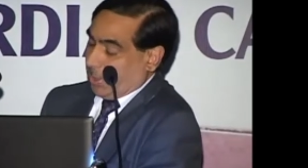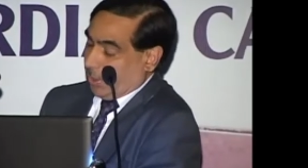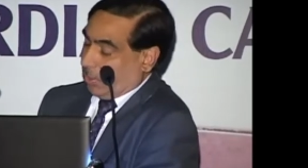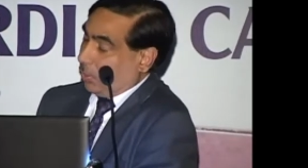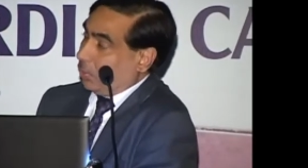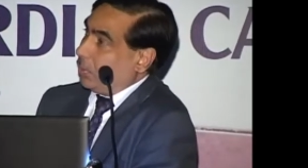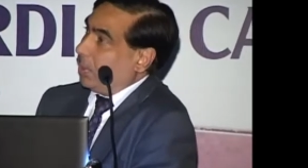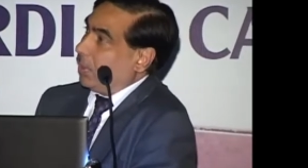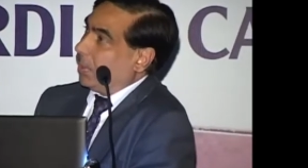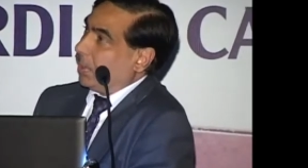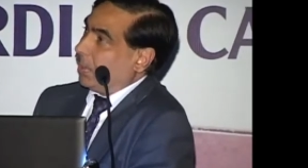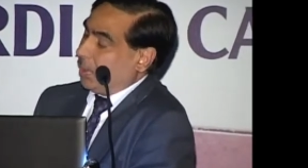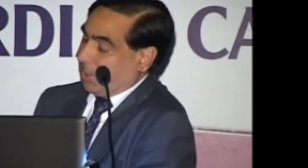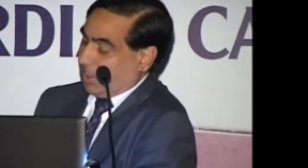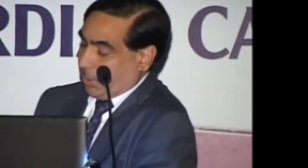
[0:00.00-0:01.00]
including
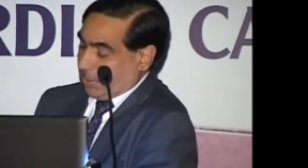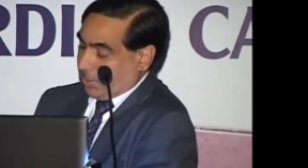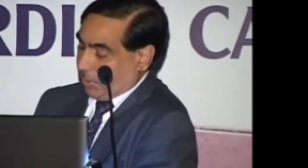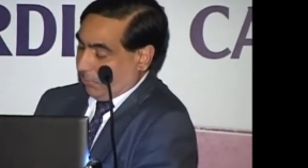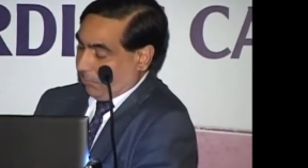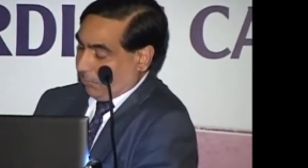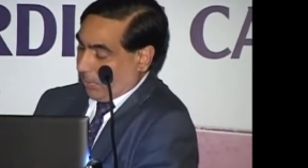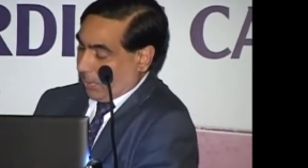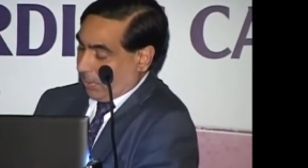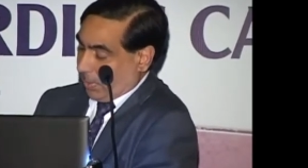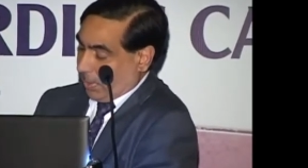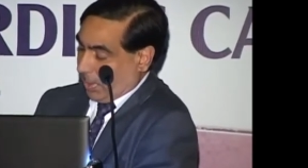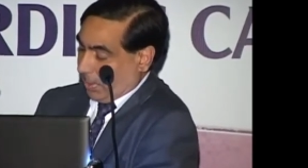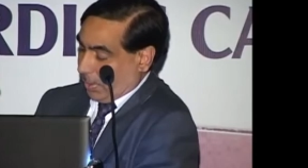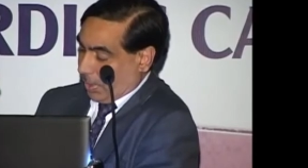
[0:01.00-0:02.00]
indication for an